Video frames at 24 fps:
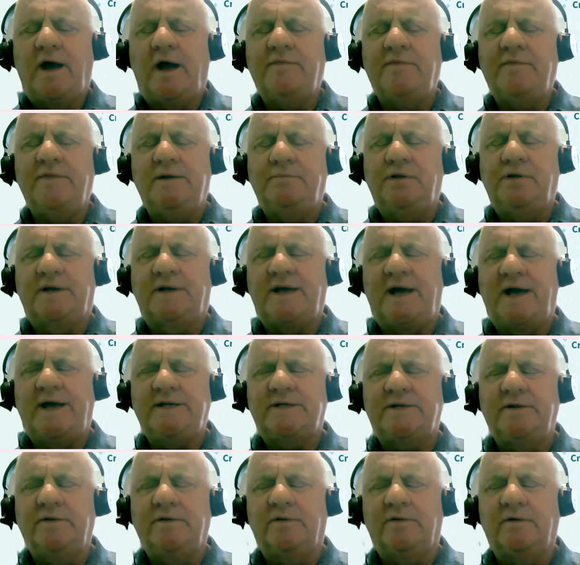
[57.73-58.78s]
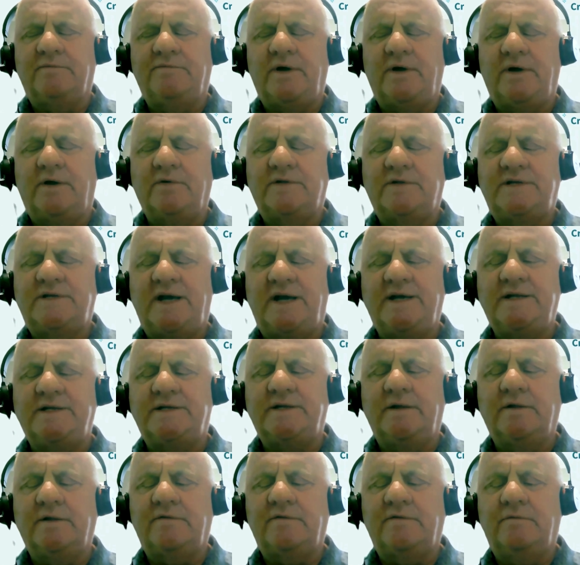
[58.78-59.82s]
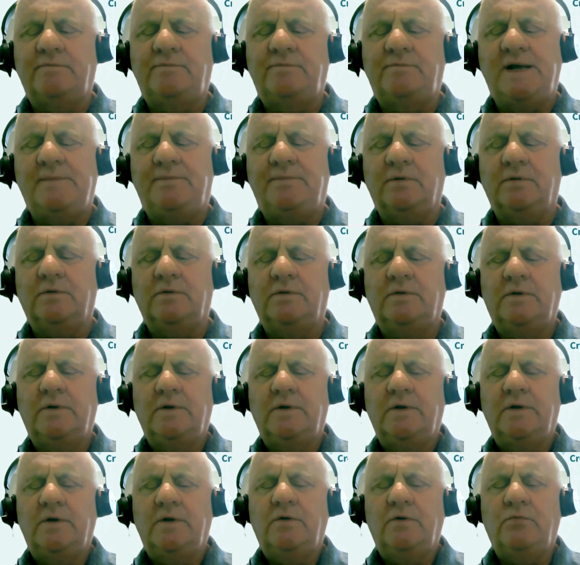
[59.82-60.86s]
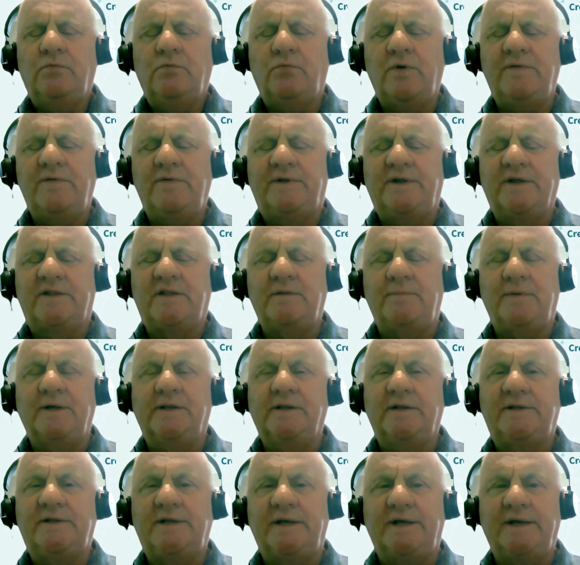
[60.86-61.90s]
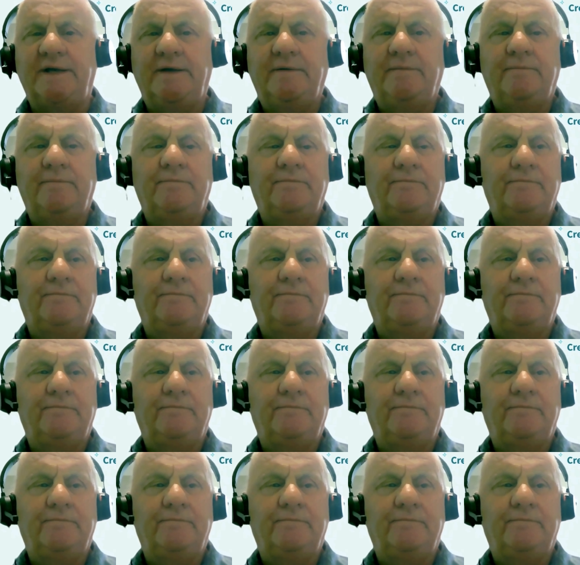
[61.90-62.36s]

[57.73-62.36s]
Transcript: and the implications of those changes for people with disability.